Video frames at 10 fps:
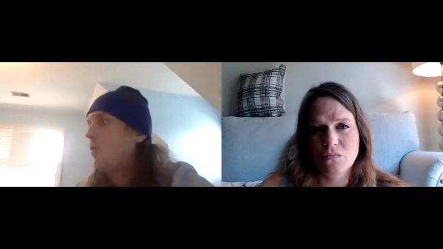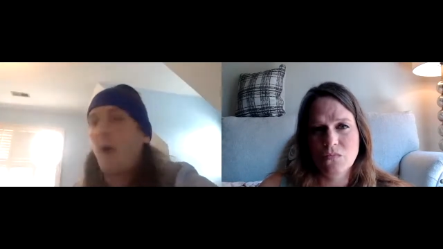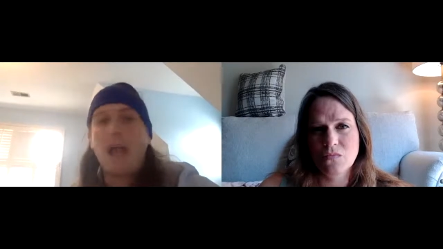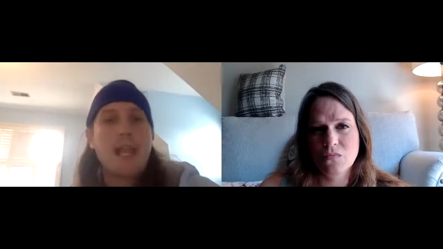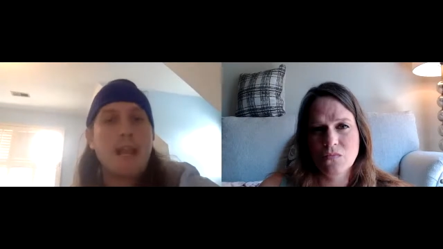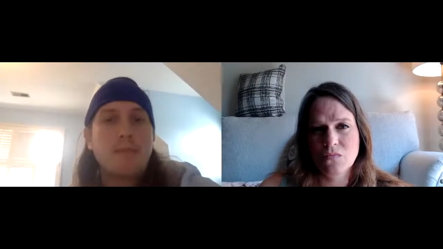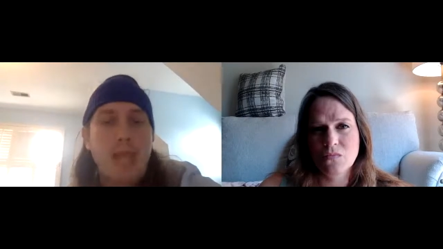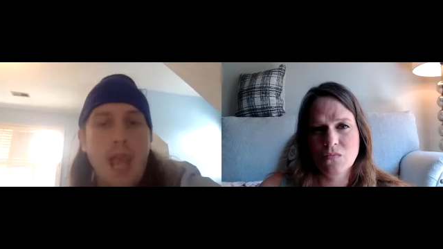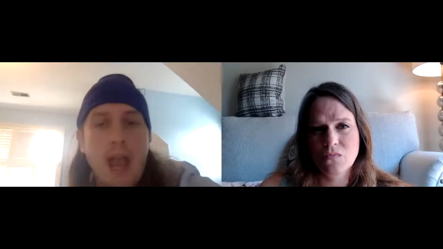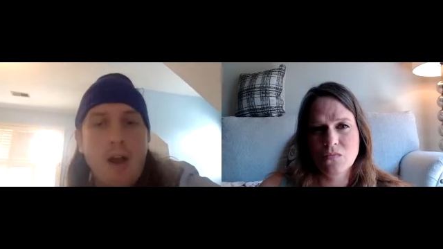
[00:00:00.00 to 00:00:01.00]
Speaker 1: who I am
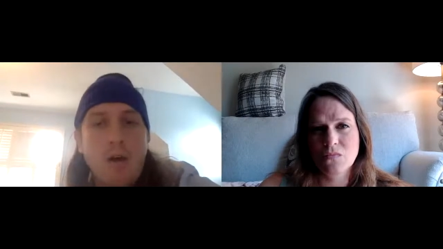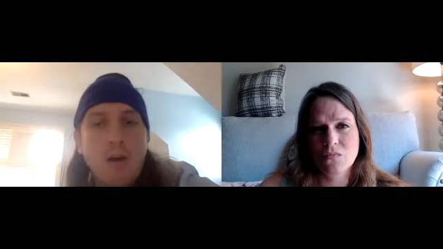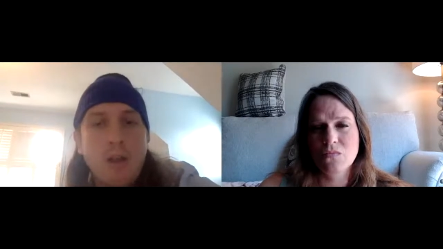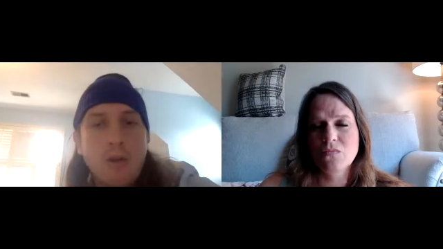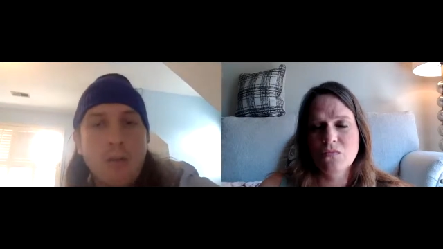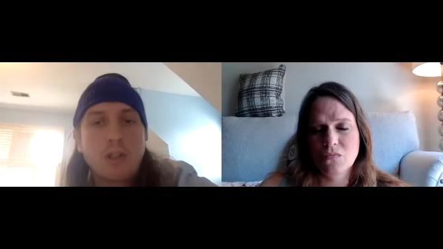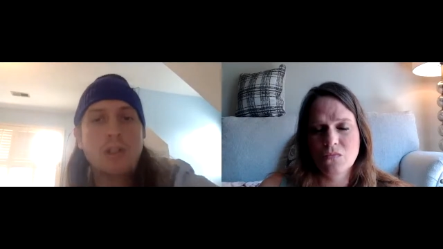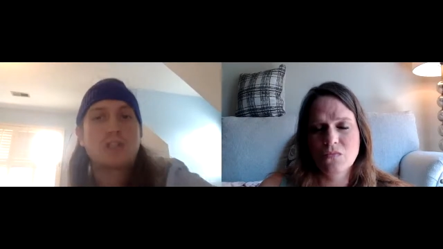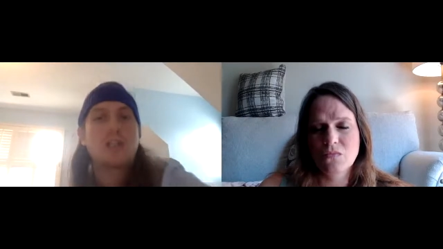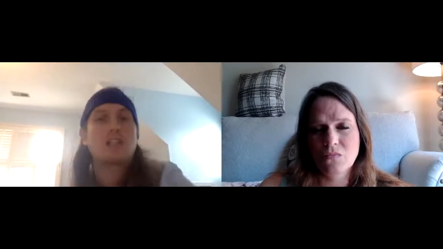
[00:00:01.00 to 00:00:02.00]
now, which
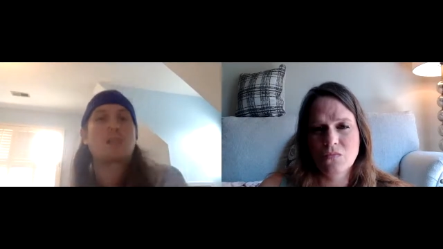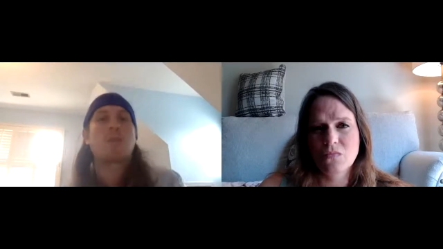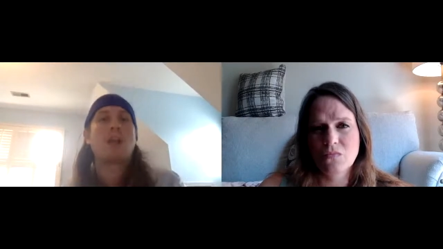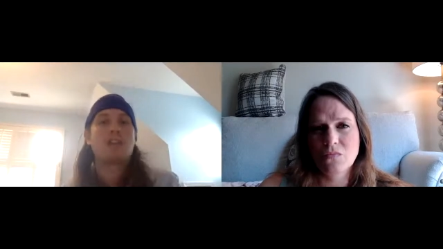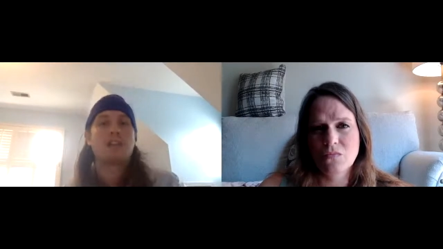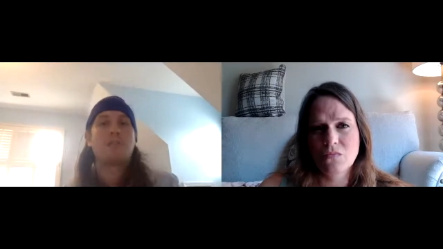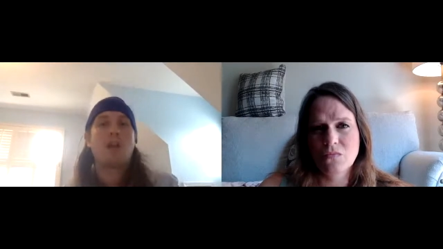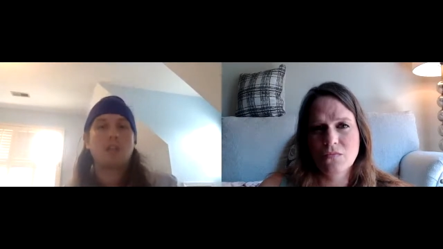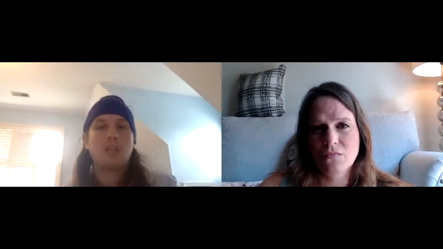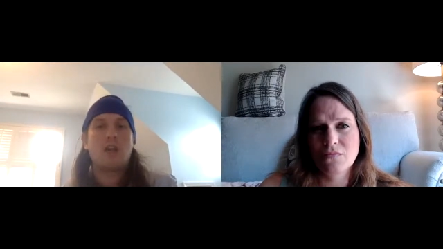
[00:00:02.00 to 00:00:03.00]
is expressing
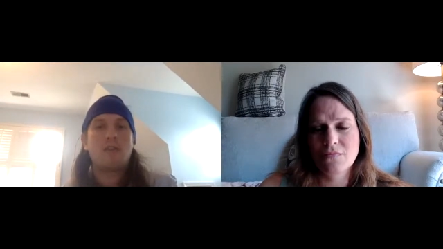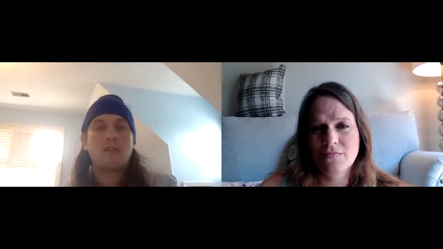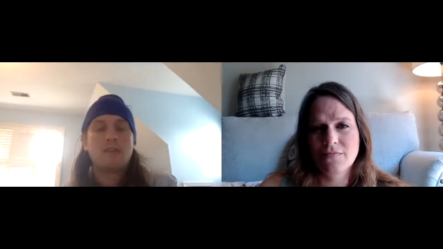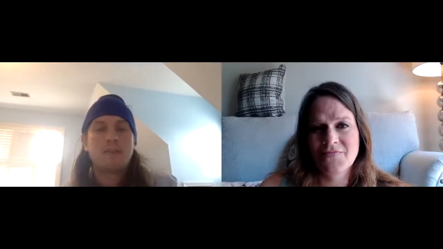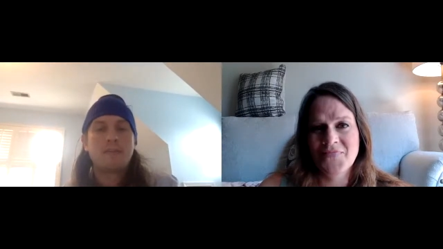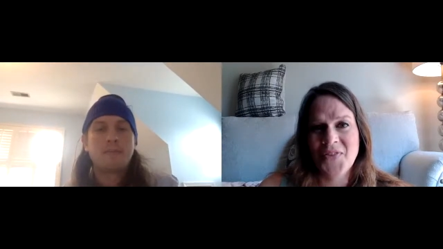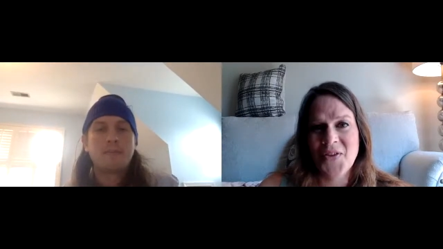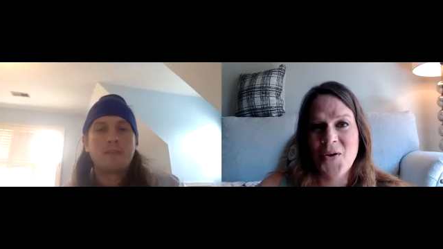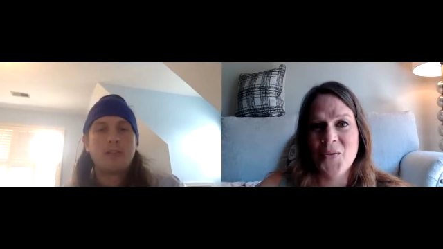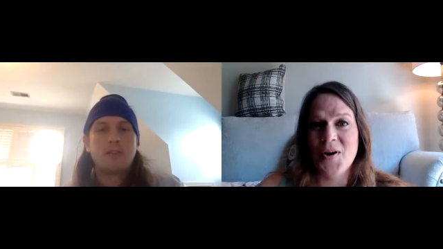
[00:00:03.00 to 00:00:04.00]
myself.
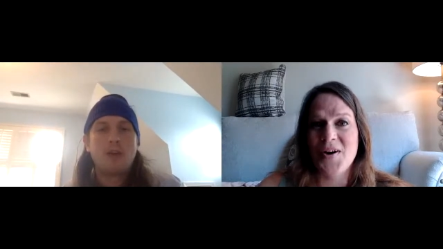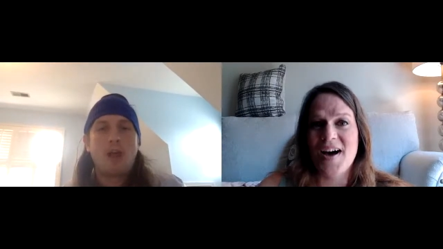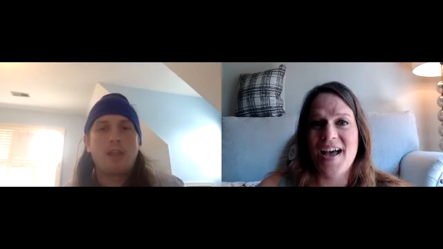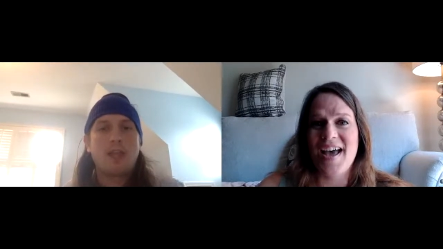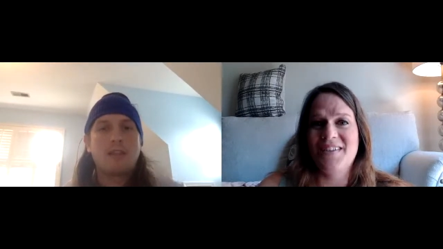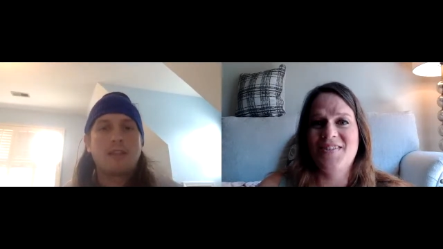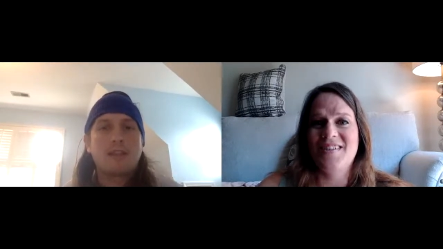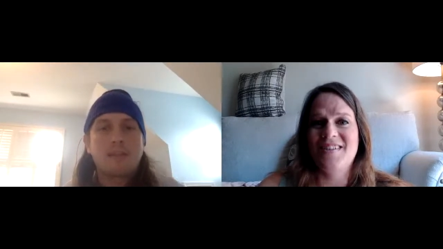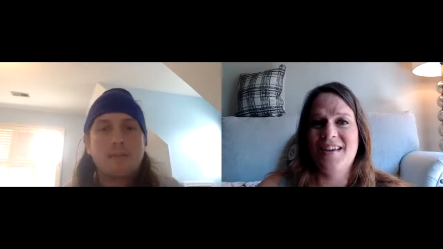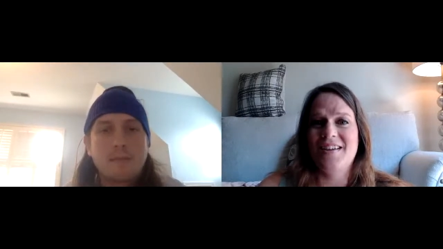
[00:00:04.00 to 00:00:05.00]
Speaker 2: Well, so I, I have
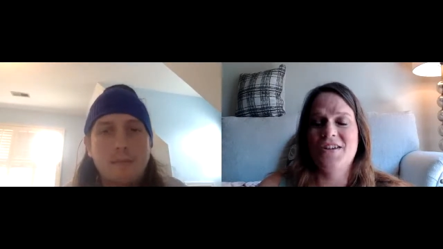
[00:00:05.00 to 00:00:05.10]
to say,